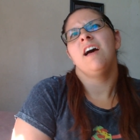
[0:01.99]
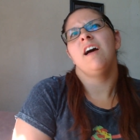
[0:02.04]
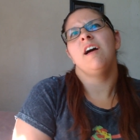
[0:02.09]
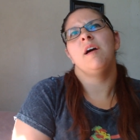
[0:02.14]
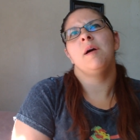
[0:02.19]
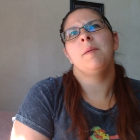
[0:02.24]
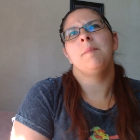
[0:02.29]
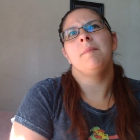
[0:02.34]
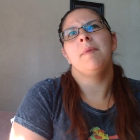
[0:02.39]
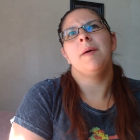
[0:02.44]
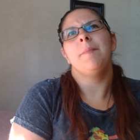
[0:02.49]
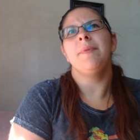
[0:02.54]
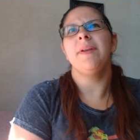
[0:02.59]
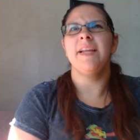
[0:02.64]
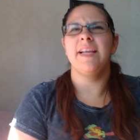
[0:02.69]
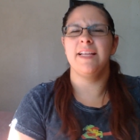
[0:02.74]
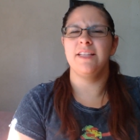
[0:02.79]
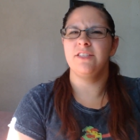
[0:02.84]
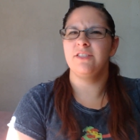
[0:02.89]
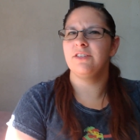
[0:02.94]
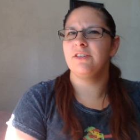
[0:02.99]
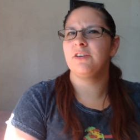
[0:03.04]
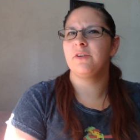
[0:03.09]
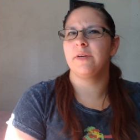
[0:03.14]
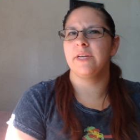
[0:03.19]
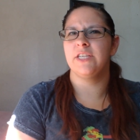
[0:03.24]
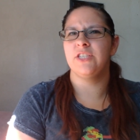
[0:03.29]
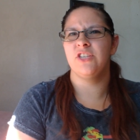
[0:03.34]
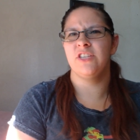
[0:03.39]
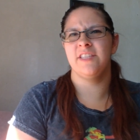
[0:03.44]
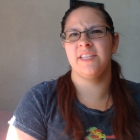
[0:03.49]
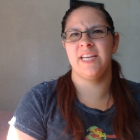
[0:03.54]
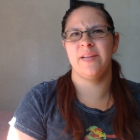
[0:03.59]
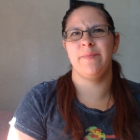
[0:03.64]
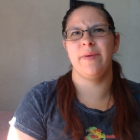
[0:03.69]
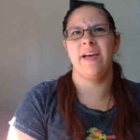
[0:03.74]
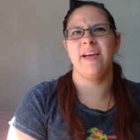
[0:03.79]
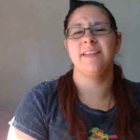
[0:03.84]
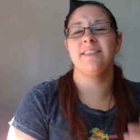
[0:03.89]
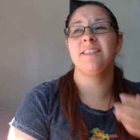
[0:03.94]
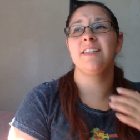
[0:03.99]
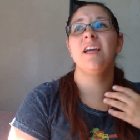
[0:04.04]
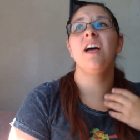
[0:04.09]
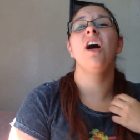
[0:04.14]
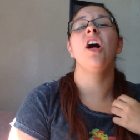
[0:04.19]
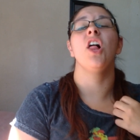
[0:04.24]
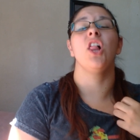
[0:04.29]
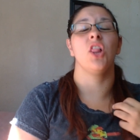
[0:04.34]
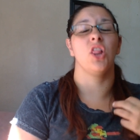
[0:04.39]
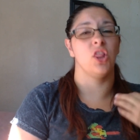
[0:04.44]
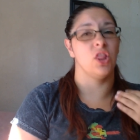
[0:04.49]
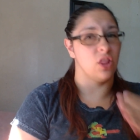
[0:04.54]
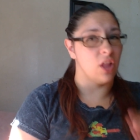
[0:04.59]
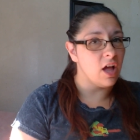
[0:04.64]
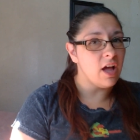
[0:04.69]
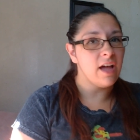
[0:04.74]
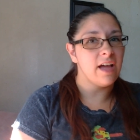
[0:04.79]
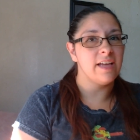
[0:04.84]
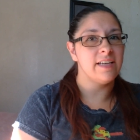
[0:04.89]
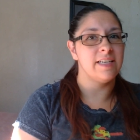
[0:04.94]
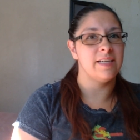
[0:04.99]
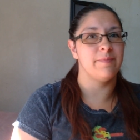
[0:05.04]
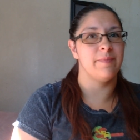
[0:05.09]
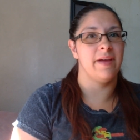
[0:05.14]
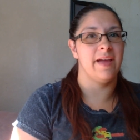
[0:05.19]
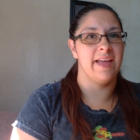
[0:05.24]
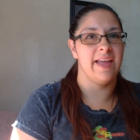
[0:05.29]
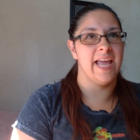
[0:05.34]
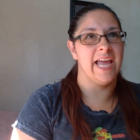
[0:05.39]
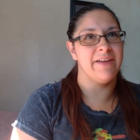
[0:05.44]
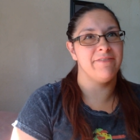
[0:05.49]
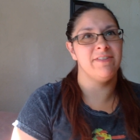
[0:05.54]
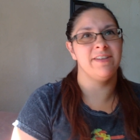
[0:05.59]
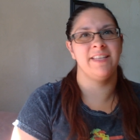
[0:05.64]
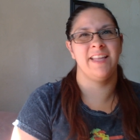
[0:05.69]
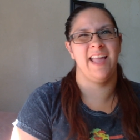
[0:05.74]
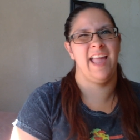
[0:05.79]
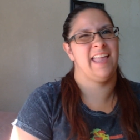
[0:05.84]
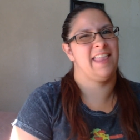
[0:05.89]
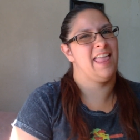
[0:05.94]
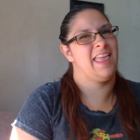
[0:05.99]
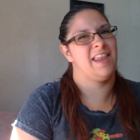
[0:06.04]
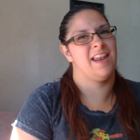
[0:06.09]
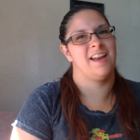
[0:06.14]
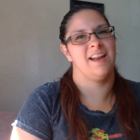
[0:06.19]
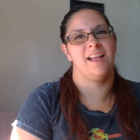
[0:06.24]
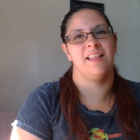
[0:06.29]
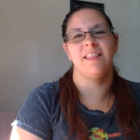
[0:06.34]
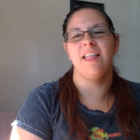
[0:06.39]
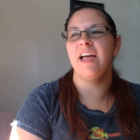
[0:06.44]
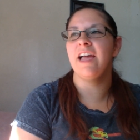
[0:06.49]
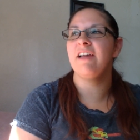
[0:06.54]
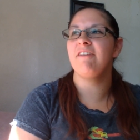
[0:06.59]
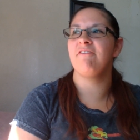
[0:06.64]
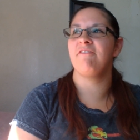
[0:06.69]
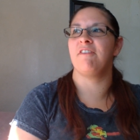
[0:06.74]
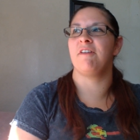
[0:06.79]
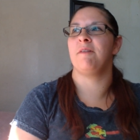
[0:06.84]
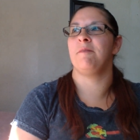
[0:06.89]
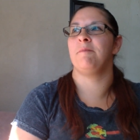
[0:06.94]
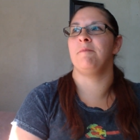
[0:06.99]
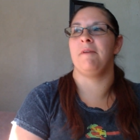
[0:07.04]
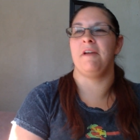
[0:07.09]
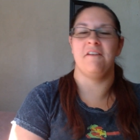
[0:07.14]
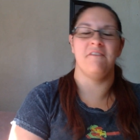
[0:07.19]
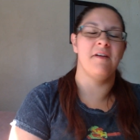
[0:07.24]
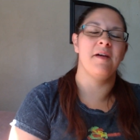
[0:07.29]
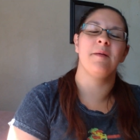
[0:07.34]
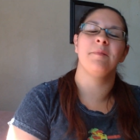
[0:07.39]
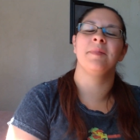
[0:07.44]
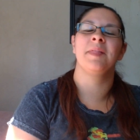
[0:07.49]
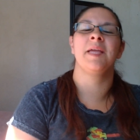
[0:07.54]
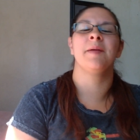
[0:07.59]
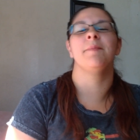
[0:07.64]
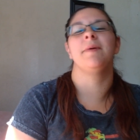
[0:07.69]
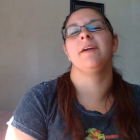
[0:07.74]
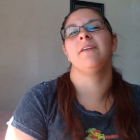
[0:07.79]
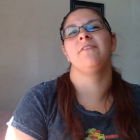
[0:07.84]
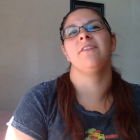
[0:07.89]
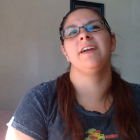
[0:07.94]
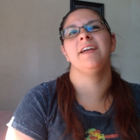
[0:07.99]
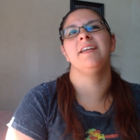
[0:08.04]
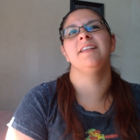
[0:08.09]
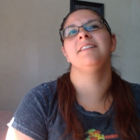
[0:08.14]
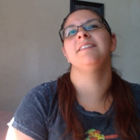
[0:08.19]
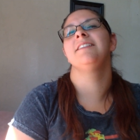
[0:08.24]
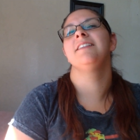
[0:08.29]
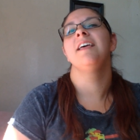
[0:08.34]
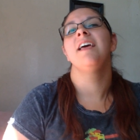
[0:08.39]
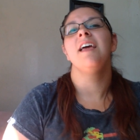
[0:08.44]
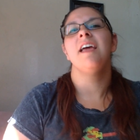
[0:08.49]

I'm going to answer a question that I'm asked a lot in my everyday day-to-day life from my family and my friends,